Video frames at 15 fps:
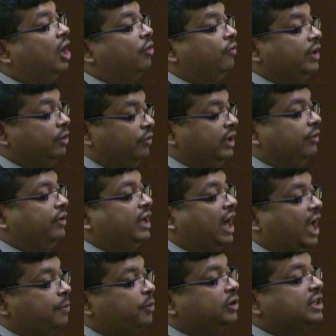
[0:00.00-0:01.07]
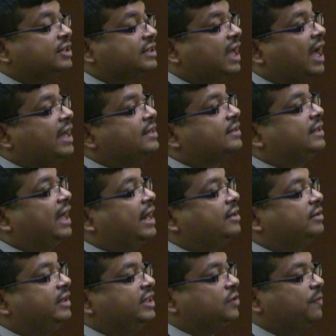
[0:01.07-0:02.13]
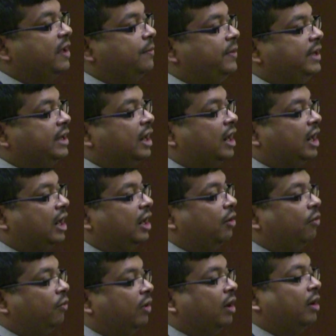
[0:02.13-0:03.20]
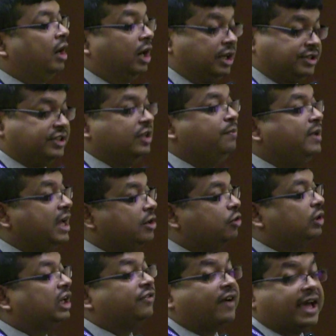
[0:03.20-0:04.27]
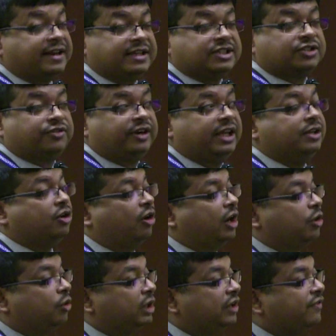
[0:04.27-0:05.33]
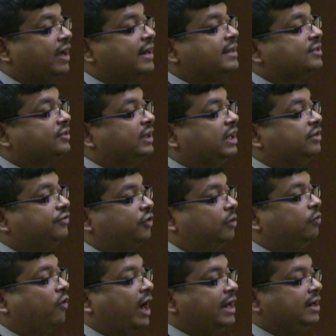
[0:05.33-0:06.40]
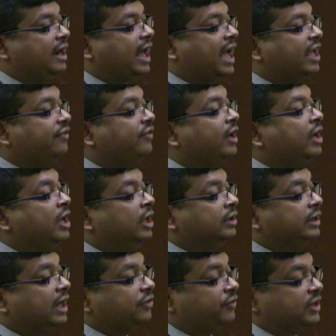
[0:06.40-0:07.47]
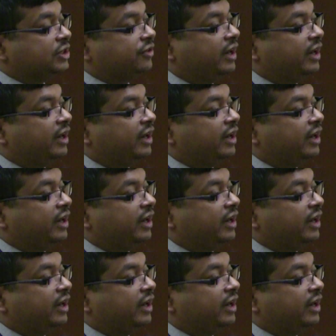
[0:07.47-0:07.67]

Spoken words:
we hypothesized that this may be a simian rotavirus strain or a rotavirus strain from wildlife that was